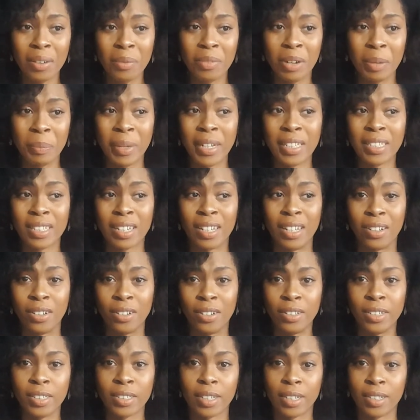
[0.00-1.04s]
but basically I
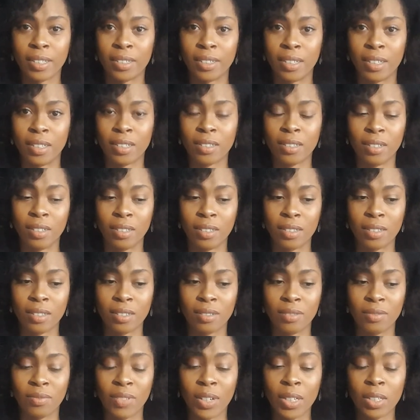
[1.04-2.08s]
got in a size six because
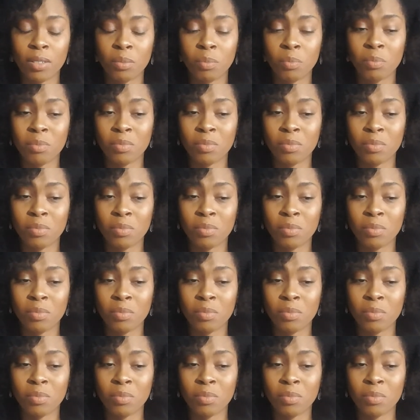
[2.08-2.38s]
their